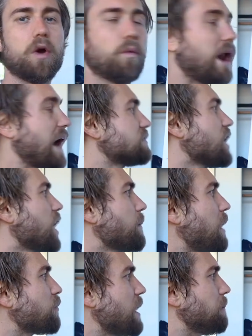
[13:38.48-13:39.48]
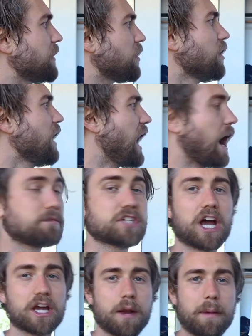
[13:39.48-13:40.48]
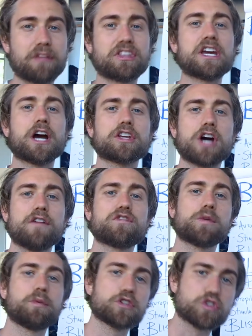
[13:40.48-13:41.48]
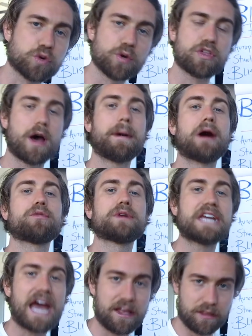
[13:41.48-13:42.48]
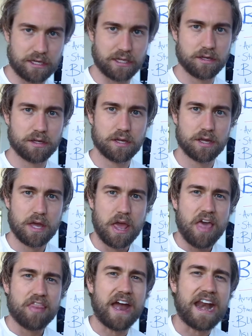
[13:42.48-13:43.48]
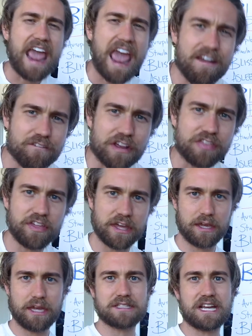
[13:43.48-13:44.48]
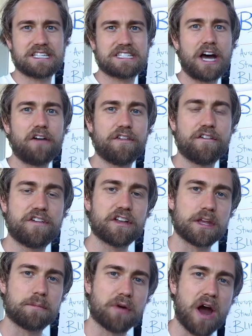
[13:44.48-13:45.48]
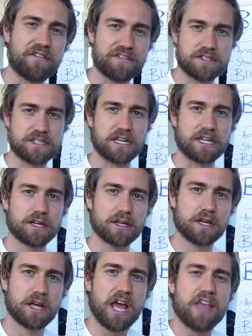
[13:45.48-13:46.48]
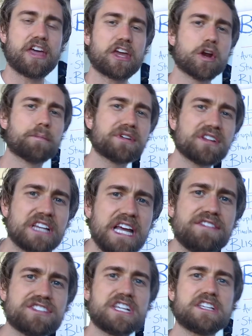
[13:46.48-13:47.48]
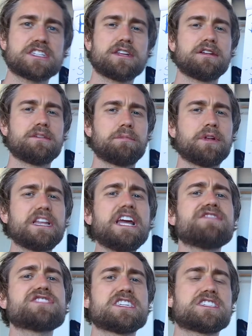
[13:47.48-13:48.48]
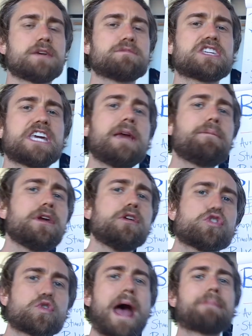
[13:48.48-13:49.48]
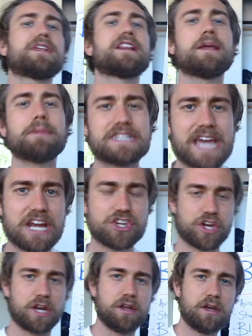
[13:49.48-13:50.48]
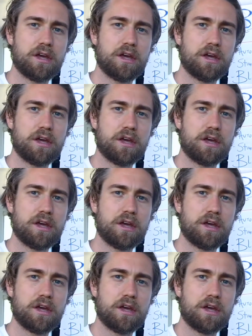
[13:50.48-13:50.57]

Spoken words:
When I talk about red pill, I'm talking about the uncomfortable truth about reality. That everything is a self-fulfilling prophecy. That your belief systems keep you trapped in limitation.